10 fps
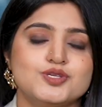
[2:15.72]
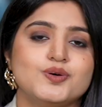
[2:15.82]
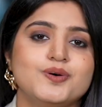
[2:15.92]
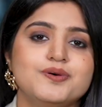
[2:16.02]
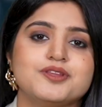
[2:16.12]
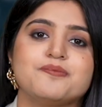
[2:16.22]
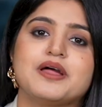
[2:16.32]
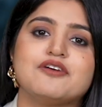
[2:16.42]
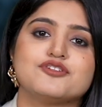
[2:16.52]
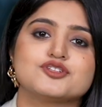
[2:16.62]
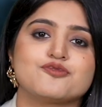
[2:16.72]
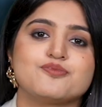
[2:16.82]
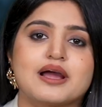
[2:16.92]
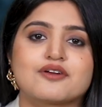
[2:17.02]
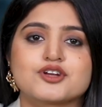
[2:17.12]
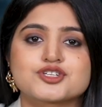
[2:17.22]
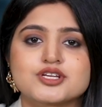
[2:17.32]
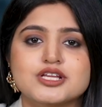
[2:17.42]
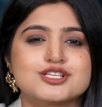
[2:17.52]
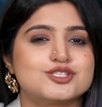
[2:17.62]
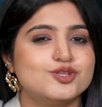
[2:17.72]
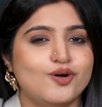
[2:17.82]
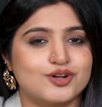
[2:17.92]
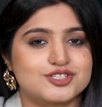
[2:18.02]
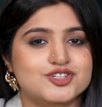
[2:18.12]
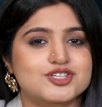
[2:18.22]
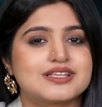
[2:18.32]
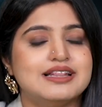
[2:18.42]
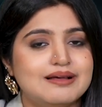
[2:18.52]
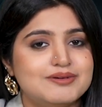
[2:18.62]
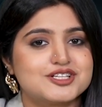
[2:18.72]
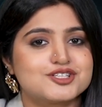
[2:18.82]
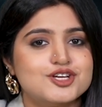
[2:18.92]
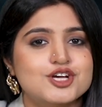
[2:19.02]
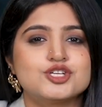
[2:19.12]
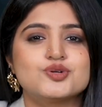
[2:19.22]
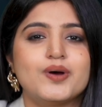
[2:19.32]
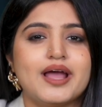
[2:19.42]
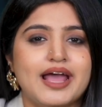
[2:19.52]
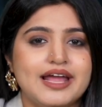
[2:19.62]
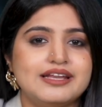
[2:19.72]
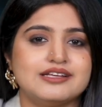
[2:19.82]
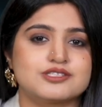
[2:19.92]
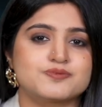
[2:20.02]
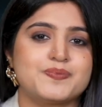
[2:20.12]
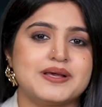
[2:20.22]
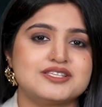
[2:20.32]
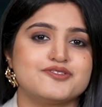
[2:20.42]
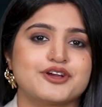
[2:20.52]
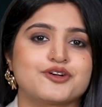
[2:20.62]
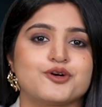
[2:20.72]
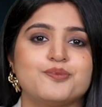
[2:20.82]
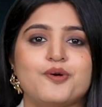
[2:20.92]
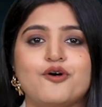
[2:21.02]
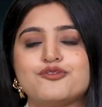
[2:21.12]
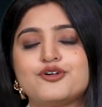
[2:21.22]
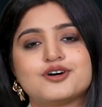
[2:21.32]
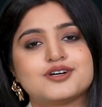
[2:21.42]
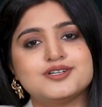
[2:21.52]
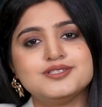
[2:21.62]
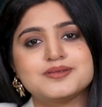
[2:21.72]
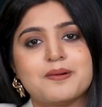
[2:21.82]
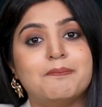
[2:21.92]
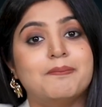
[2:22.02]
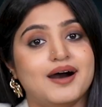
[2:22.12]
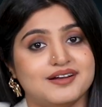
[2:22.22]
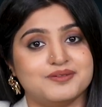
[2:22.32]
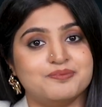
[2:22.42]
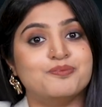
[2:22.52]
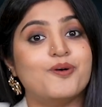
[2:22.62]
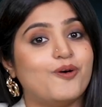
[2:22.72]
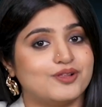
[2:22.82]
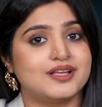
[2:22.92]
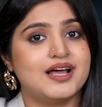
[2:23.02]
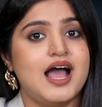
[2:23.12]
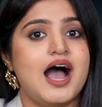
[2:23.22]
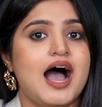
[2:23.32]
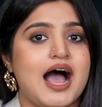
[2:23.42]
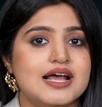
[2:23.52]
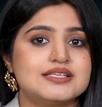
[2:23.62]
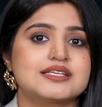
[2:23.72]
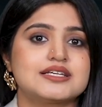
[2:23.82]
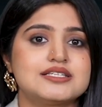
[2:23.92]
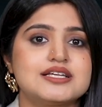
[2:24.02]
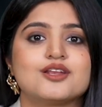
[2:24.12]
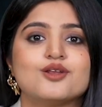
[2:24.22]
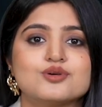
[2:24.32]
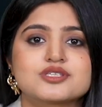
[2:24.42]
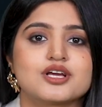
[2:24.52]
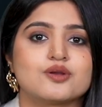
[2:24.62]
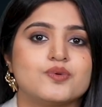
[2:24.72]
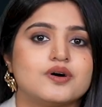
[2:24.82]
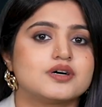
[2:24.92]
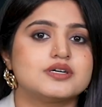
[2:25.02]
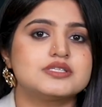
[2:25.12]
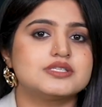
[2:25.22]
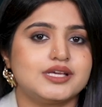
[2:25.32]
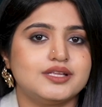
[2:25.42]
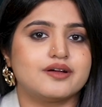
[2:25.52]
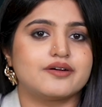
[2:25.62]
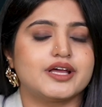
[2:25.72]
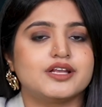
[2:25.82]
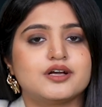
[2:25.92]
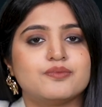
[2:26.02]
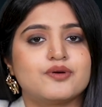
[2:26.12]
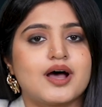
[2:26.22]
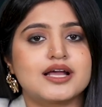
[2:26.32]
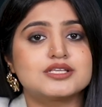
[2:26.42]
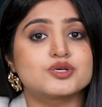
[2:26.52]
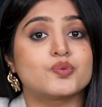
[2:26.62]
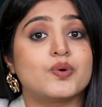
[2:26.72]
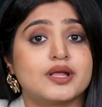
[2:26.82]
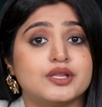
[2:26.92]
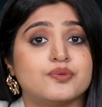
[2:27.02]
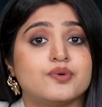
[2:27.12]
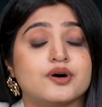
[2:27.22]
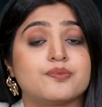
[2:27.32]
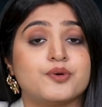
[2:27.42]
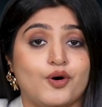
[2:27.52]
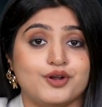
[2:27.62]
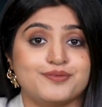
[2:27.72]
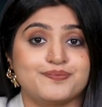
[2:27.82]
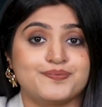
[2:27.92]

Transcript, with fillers: So, the benefit of migration is not just limited to any specific group of workers, but both high skilled and low skilled workers see their income rise when they work abroad.